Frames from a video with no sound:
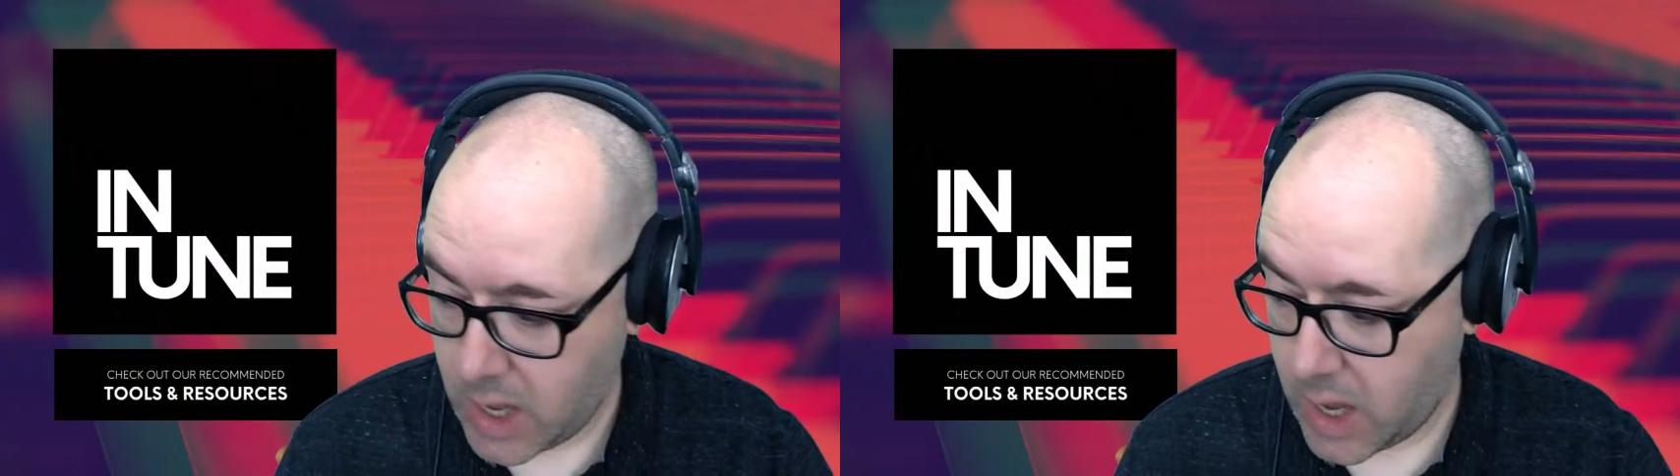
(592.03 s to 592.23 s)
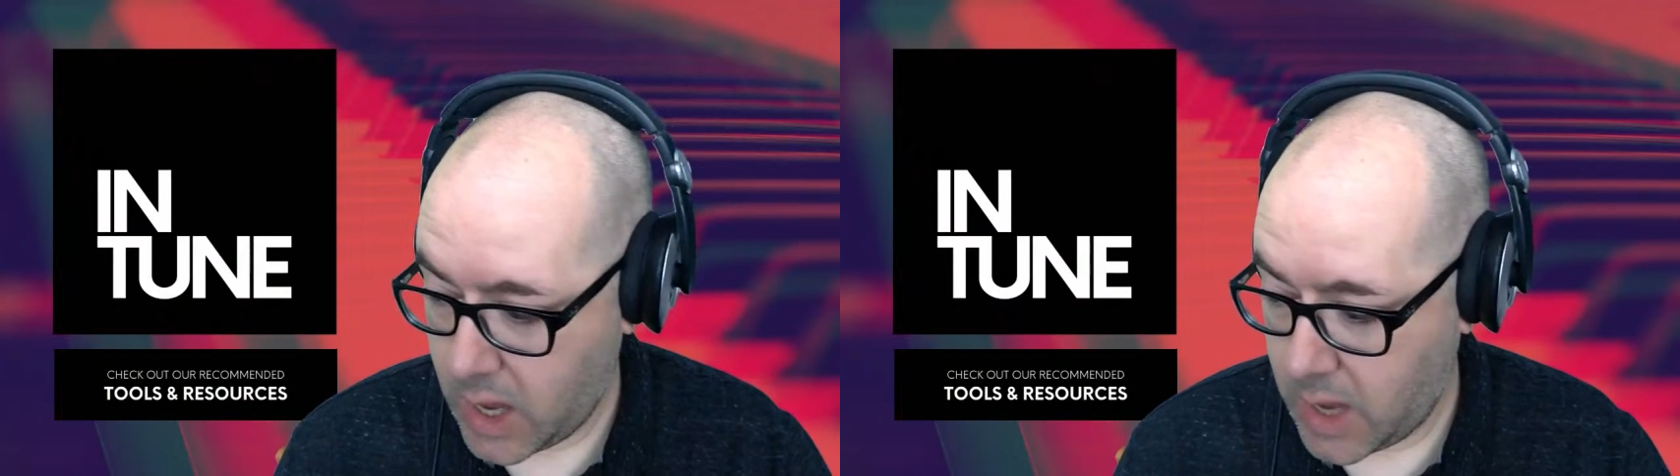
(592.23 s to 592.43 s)

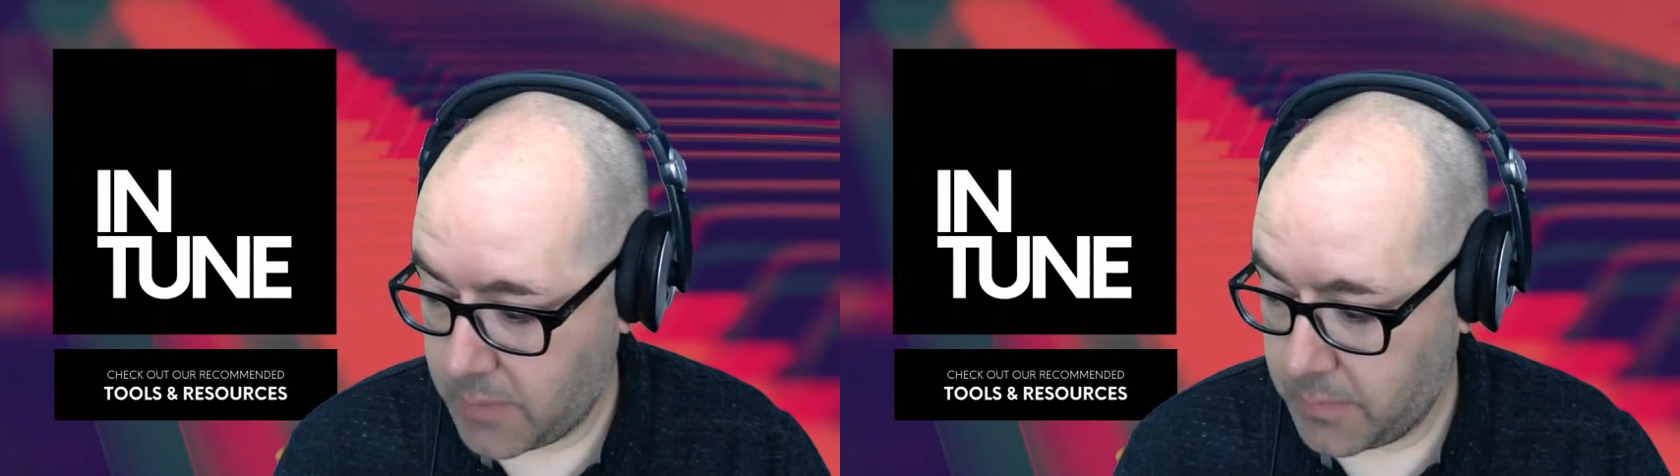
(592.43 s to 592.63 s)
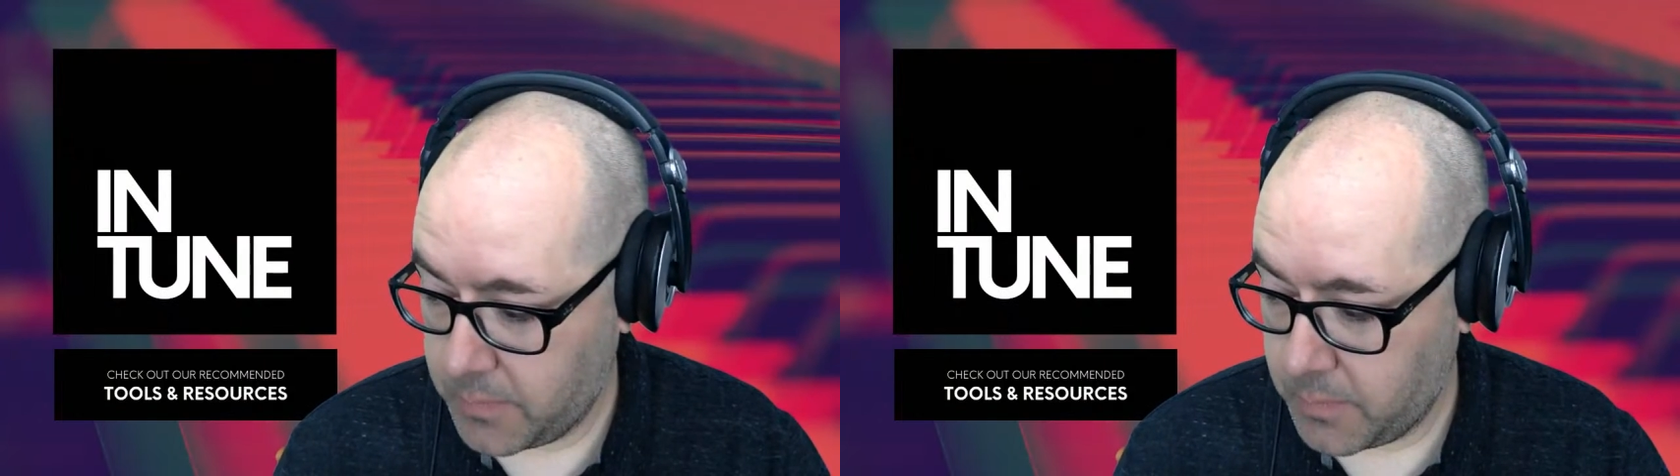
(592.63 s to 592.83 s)

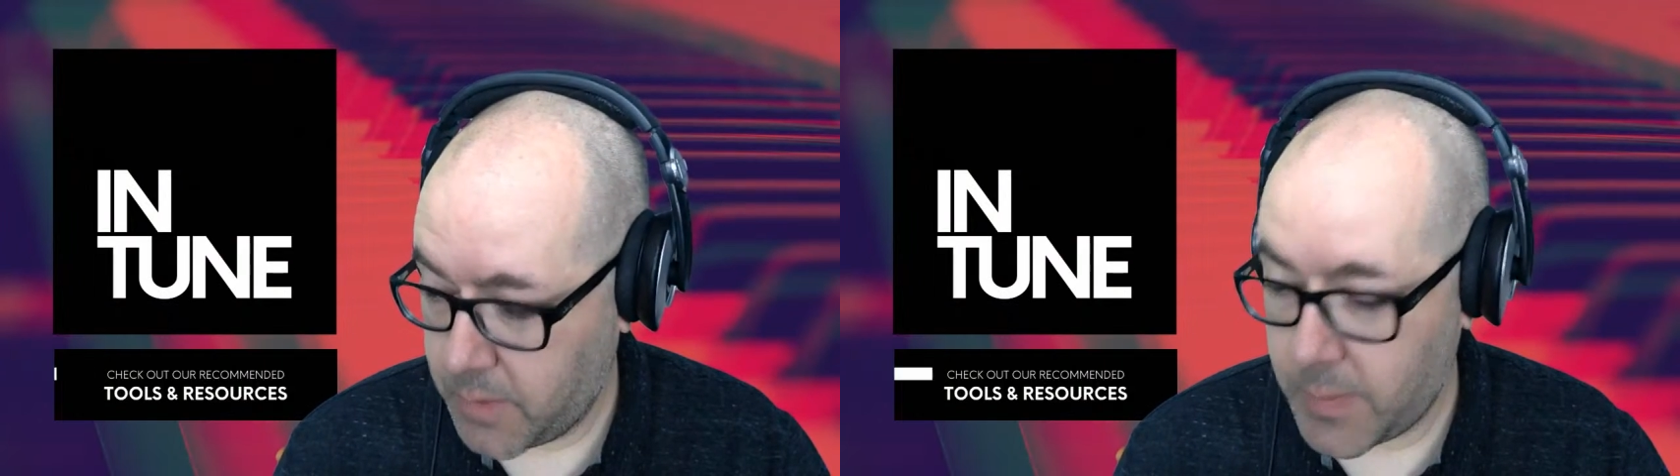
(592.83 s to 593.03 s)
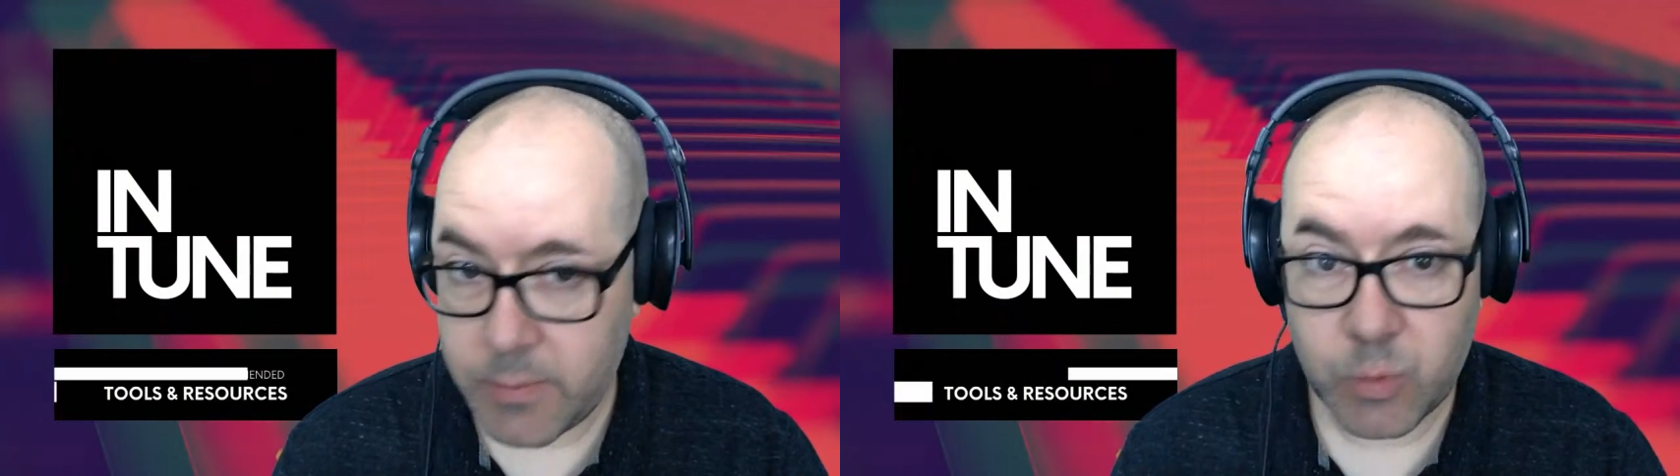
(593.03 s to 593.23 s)

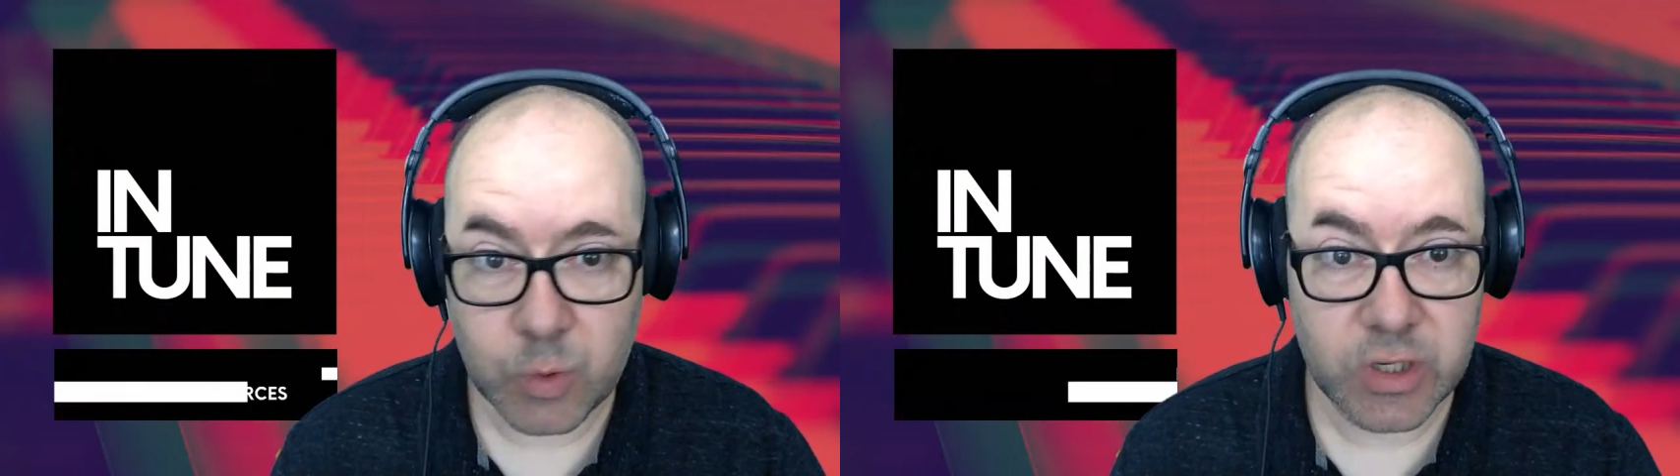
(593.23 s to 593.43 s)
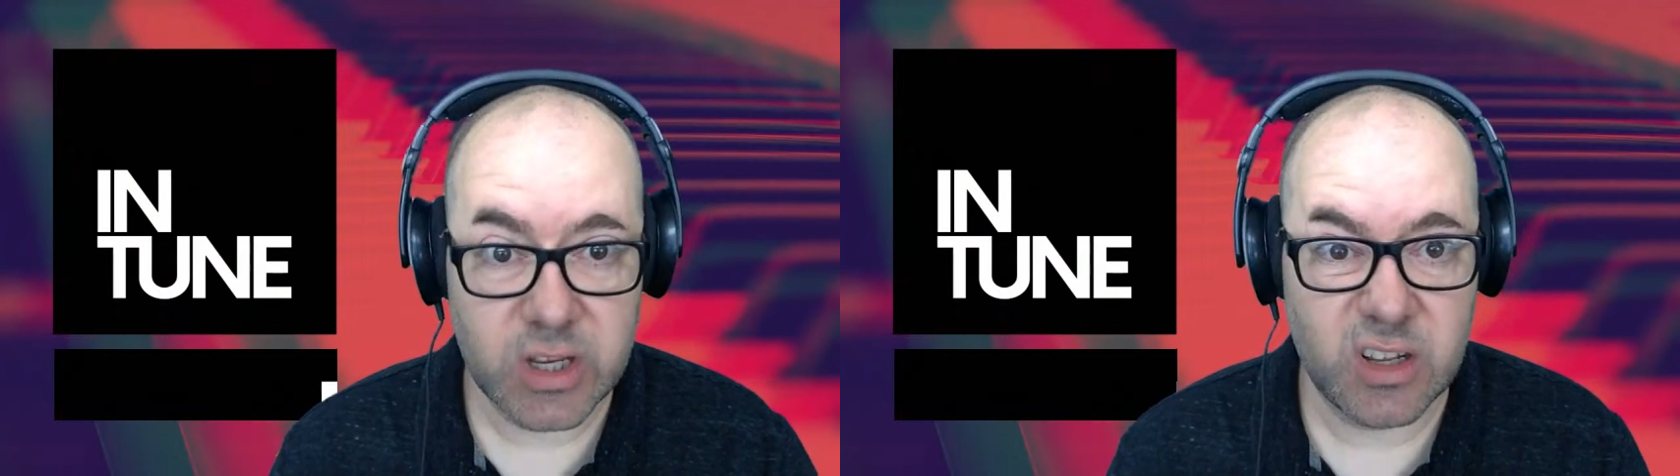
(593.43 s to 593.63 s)
But maybe
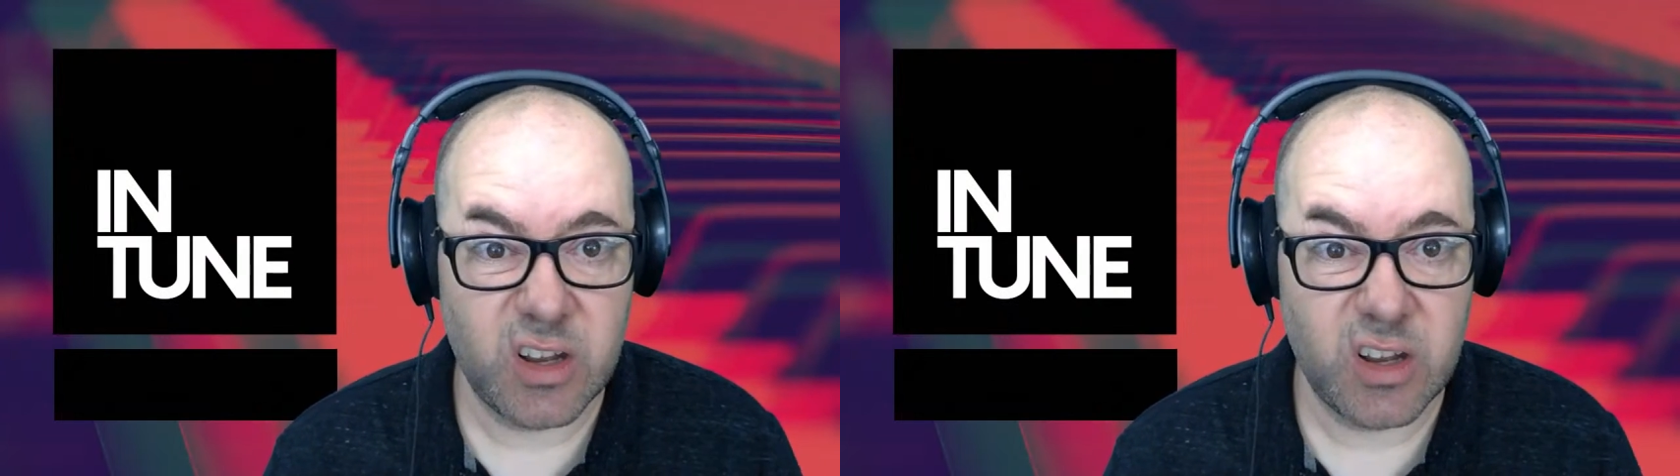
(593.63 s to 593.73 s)
we'll look at